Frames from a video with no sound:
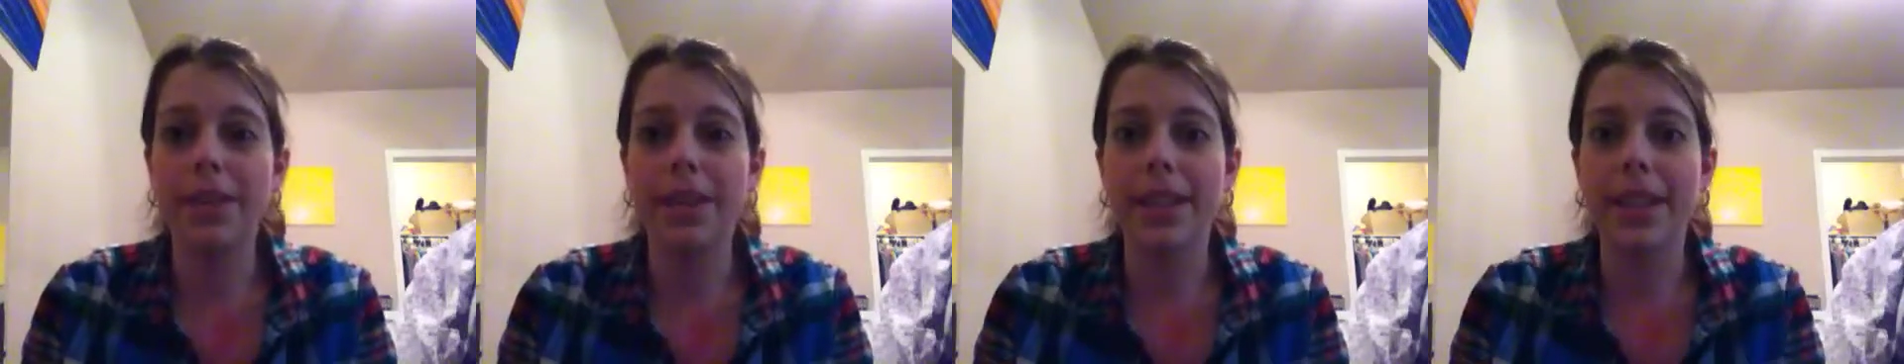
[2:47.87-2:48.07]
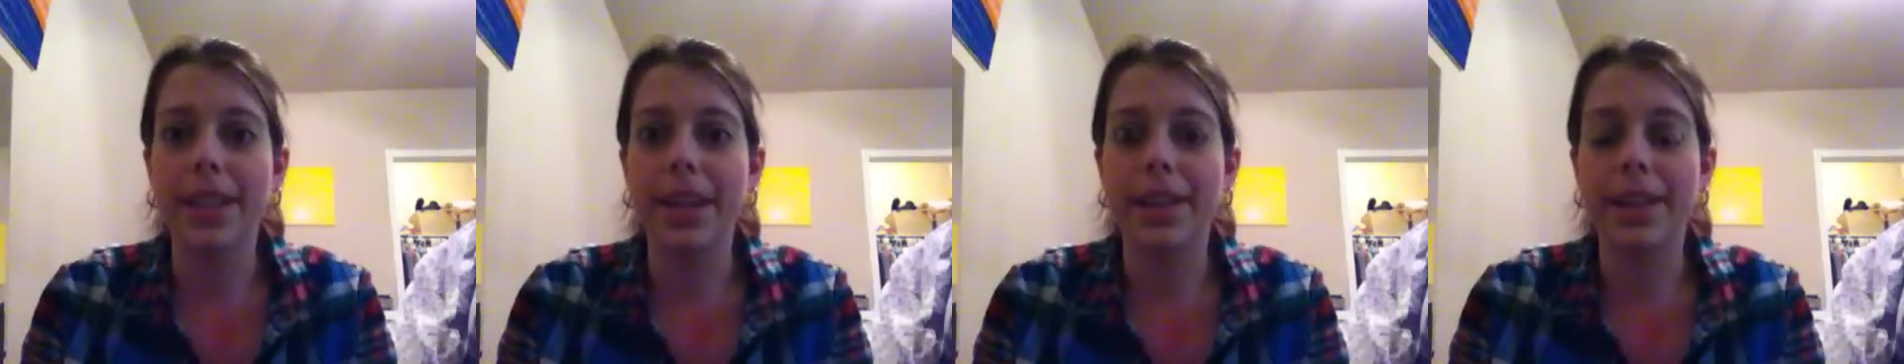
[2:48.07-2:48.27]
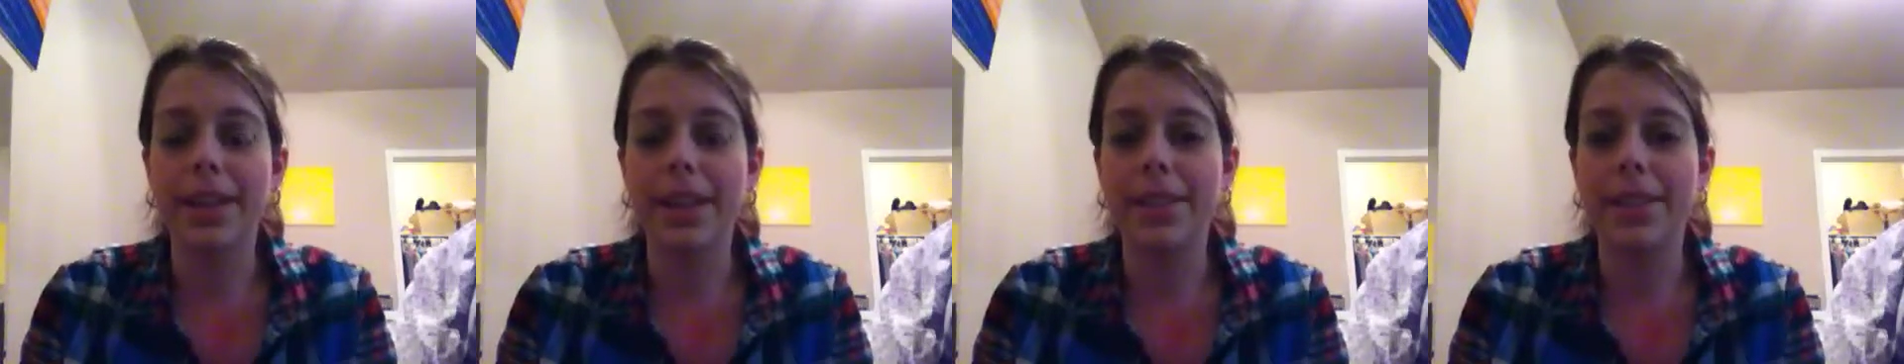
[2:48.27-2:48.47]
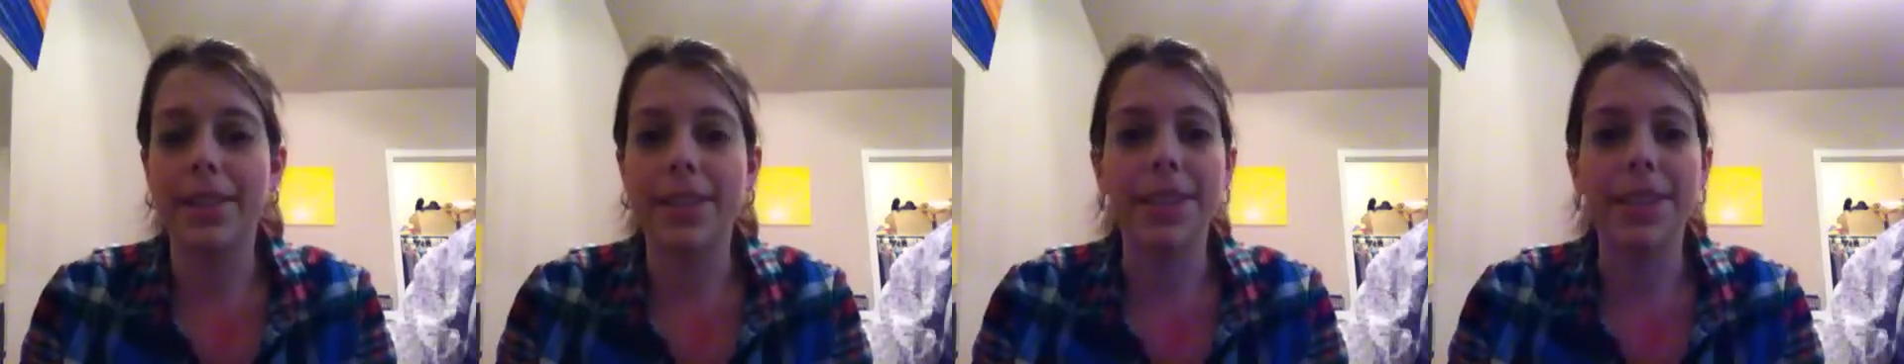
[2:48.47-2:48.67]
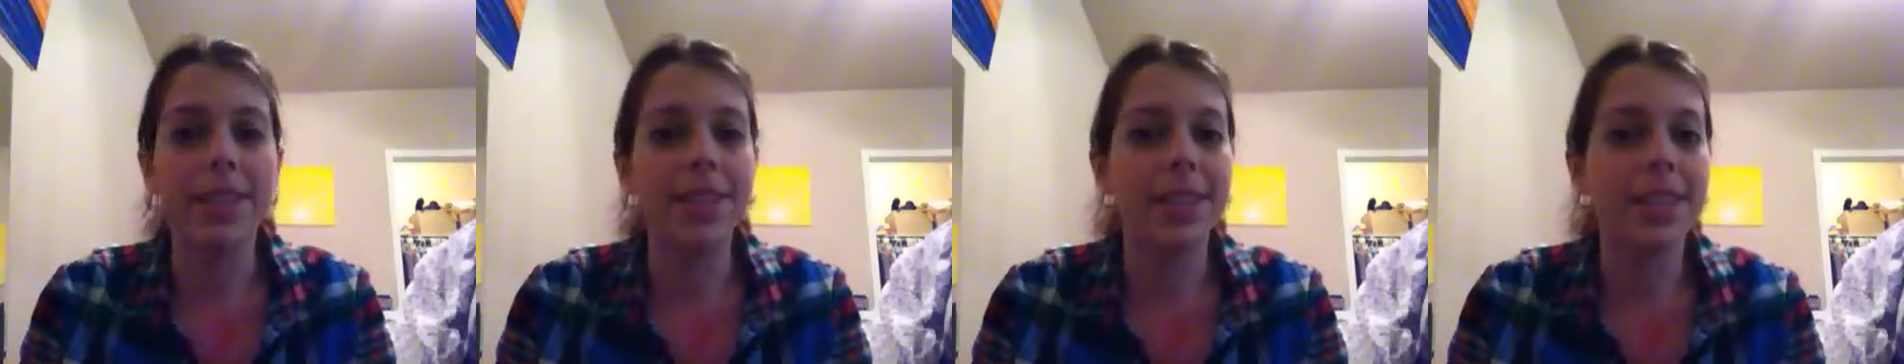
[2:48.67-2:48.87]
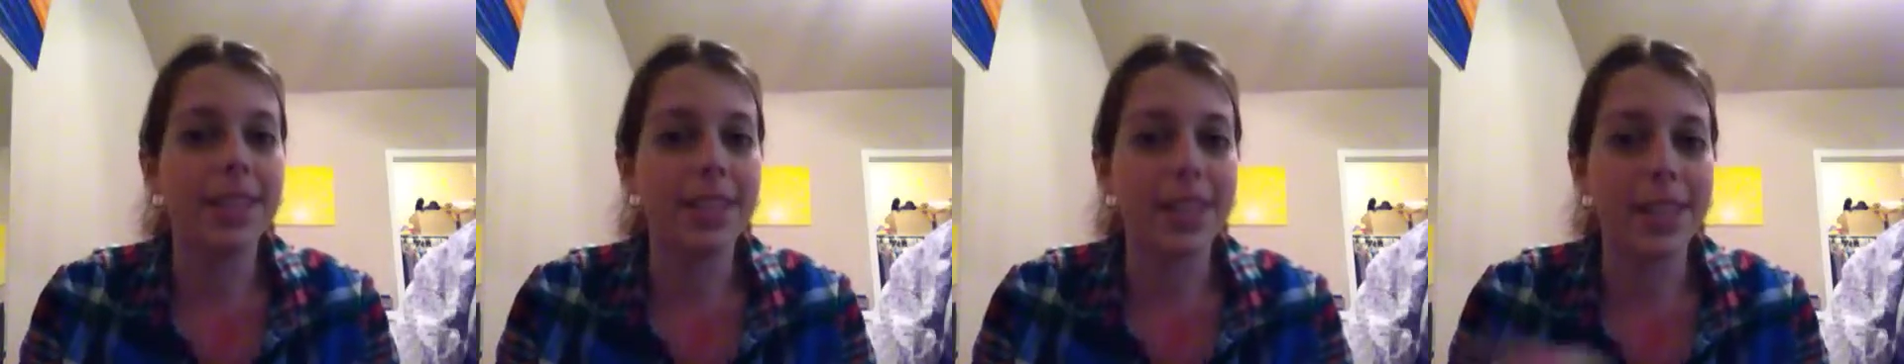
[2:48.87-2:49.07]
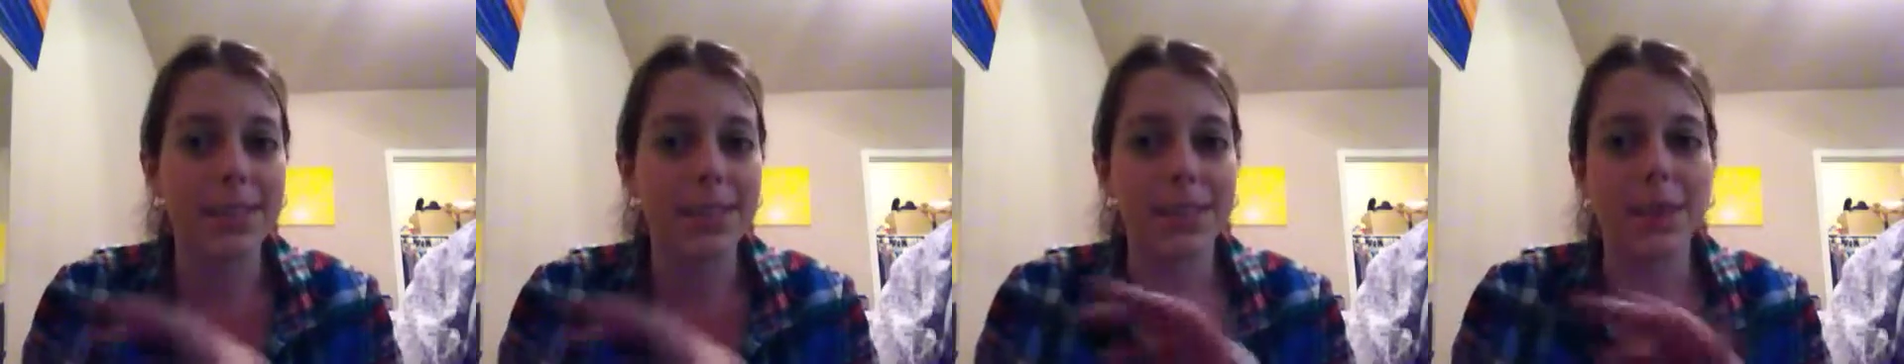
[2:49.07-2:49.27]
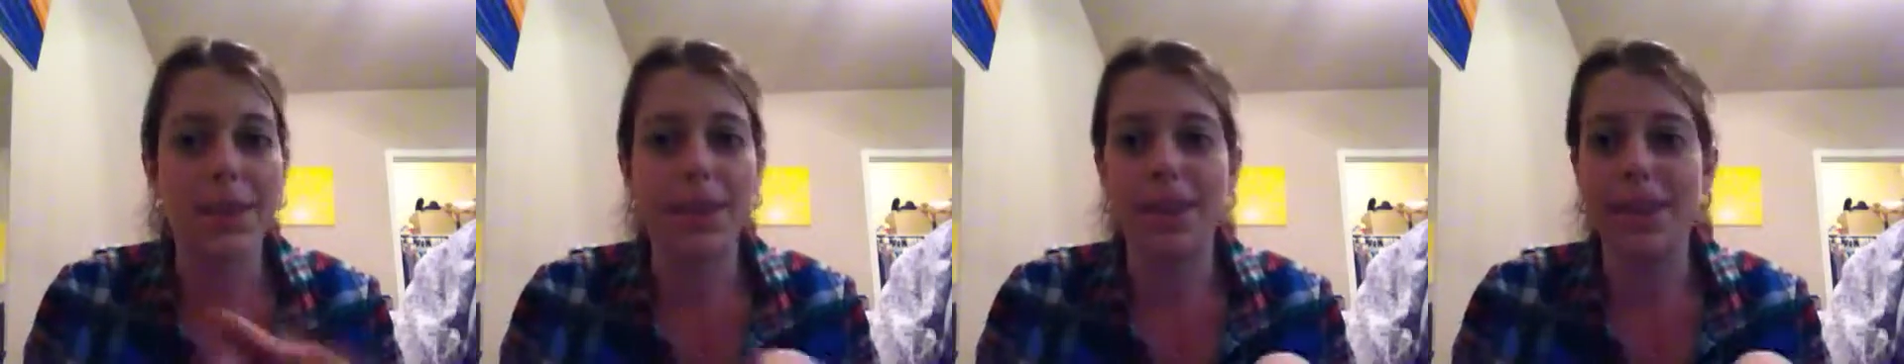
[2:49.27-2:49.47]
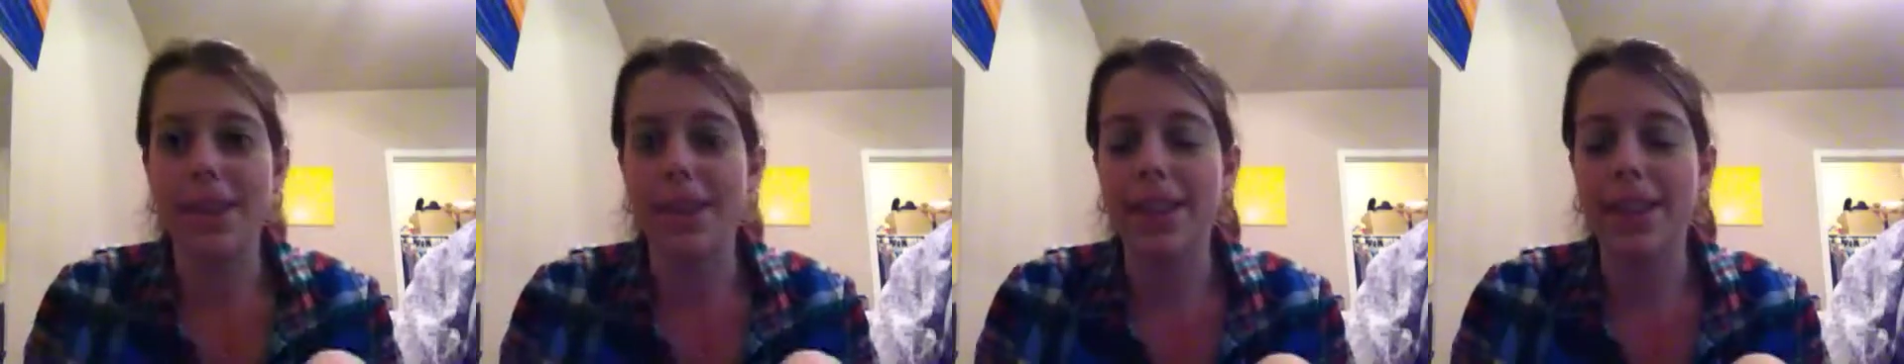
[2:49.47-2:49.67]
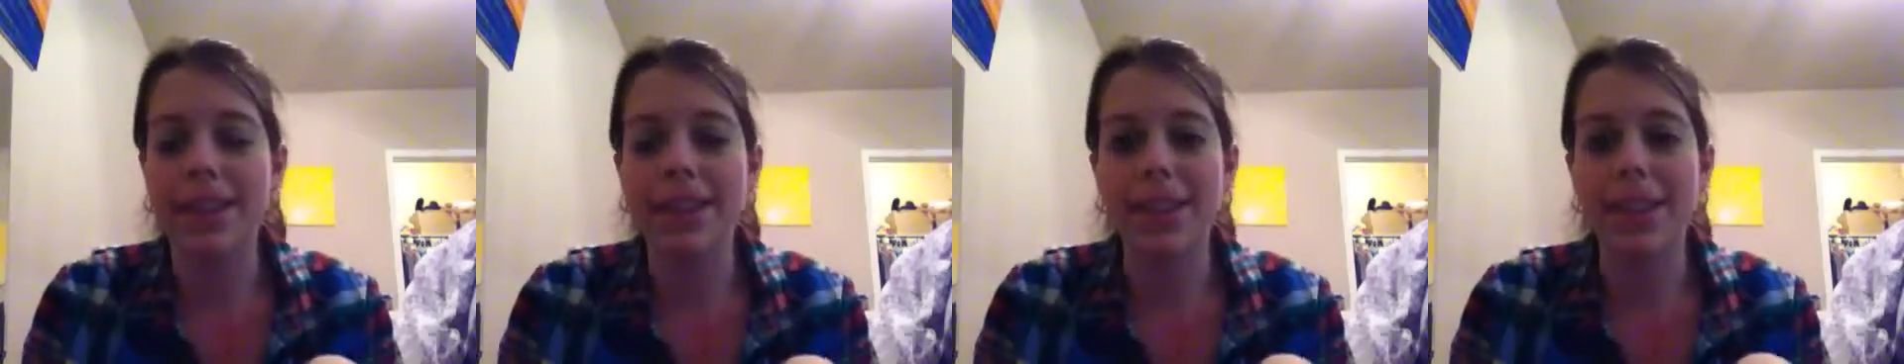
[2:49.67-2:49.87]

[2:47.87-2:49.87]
get out of that phase because that's like probably like